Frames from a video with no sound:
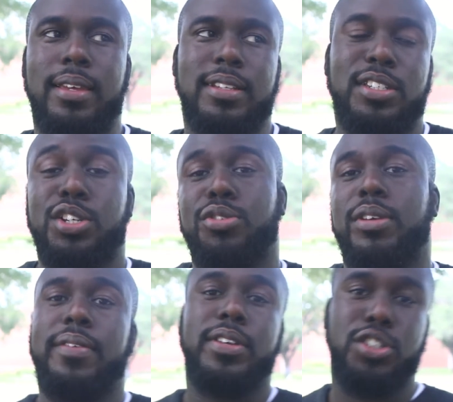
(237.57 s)
until you
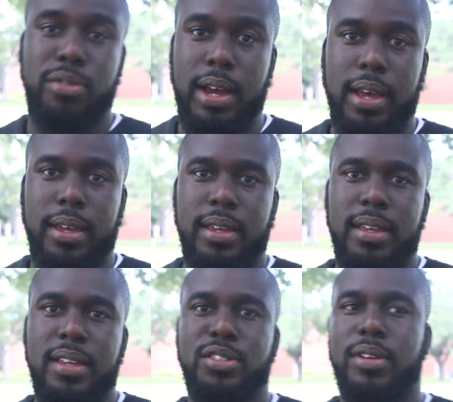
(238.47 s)
give it a try.
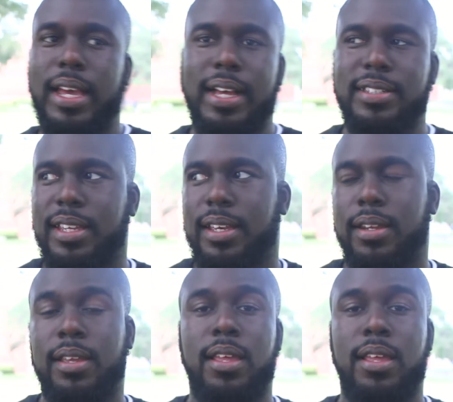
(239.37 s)
So like I said,